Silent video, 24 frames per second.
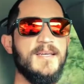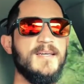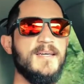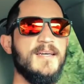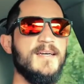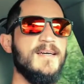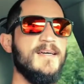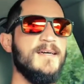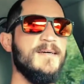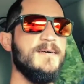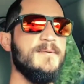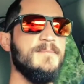
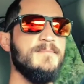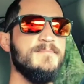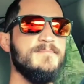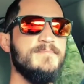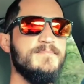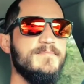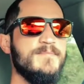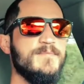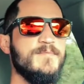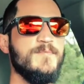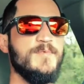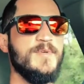
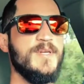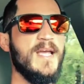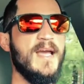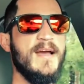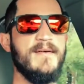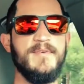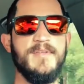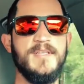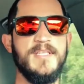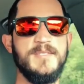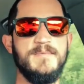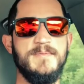When you
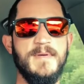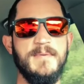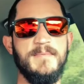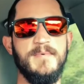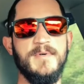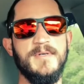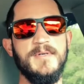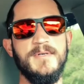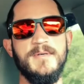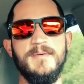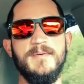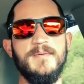have all these
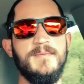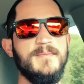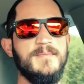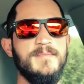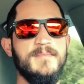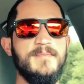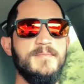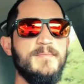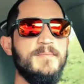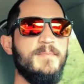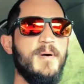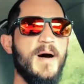people
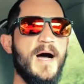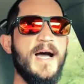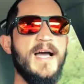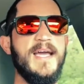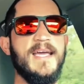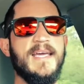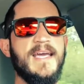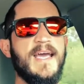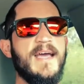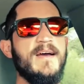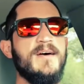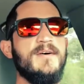
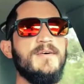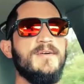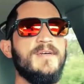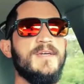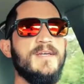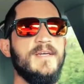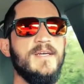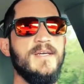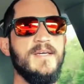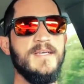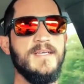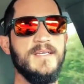buying out,
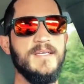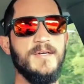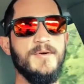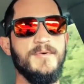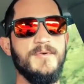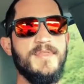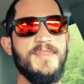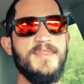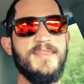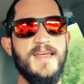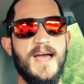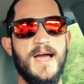you know,
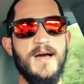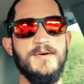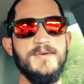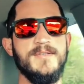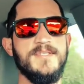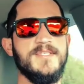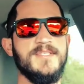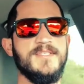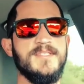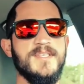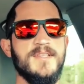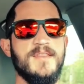
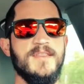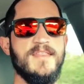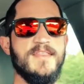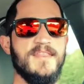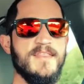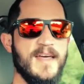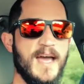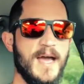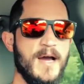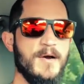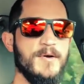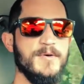thousands and
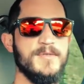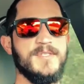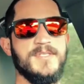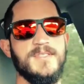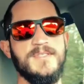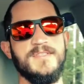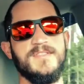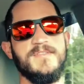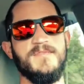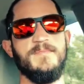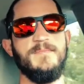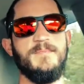
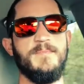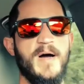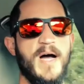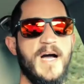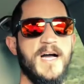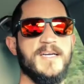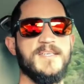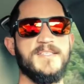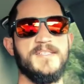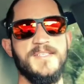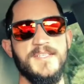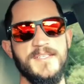thousands of
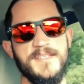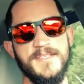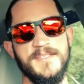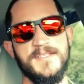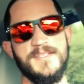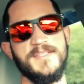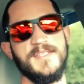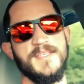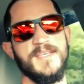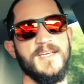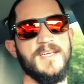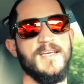boxes